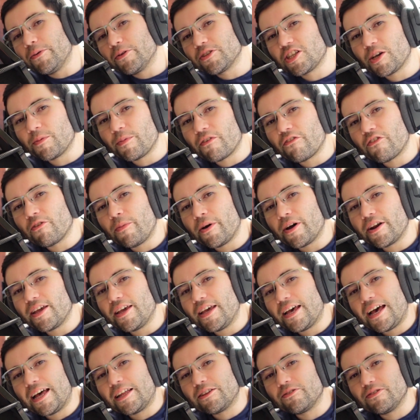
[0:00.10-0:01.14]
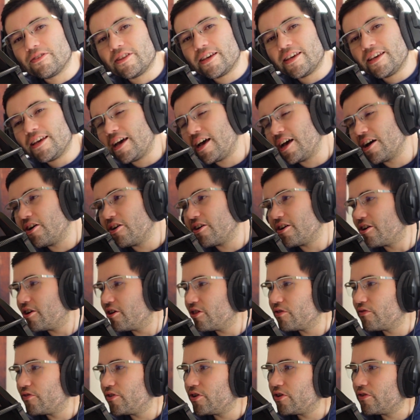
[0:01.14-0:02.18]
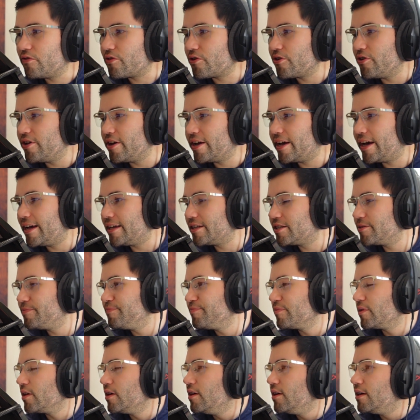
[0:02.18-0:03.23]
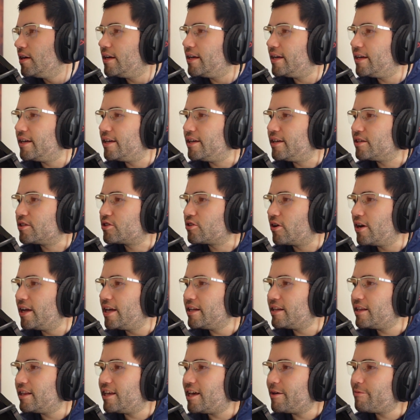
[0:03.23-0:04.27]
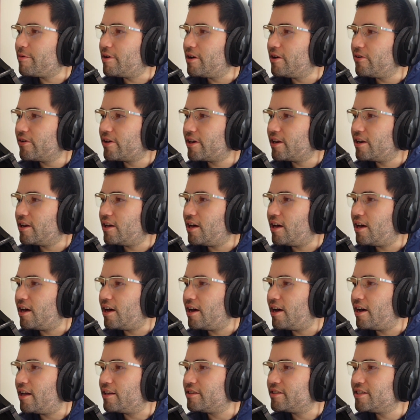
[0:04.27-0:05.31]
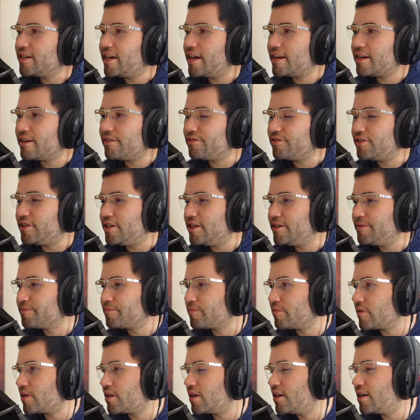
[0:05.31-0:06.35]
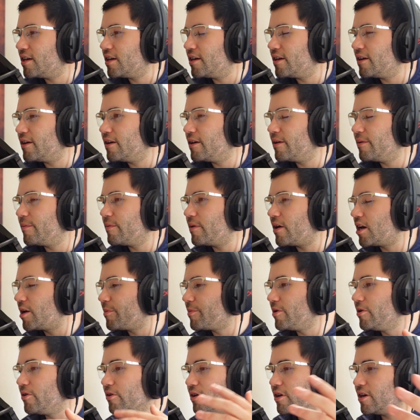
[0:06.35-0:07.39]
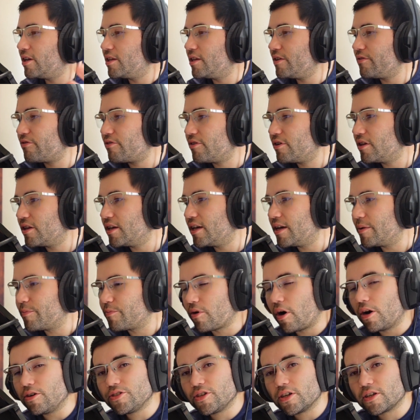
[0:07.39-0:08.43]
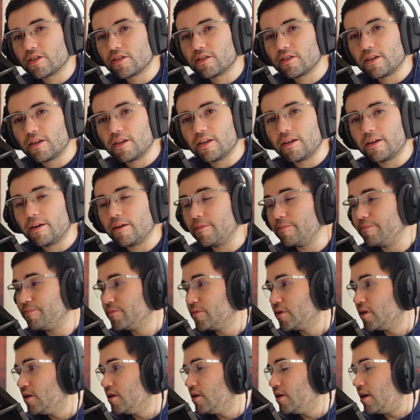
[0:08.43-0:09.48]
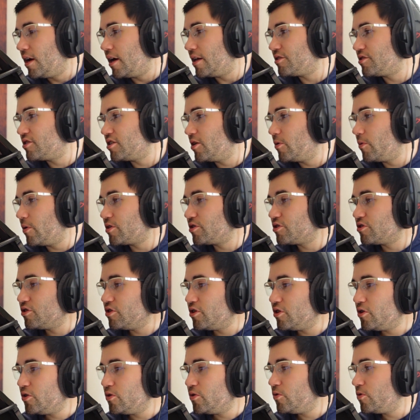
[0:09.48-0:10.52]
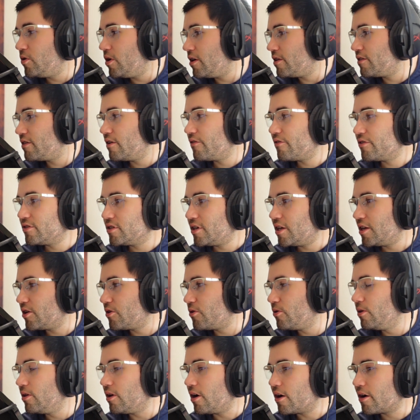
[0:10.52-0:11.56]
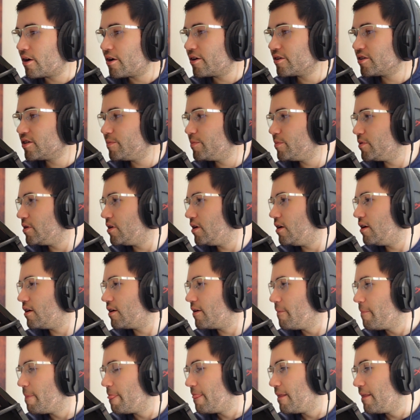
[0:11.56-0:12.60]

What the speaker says: what's up everybody, and today I got another video for you guys. So lately I've been looking at CNFT, and I've been looking at different projects and see what's new, if there is any cool art. But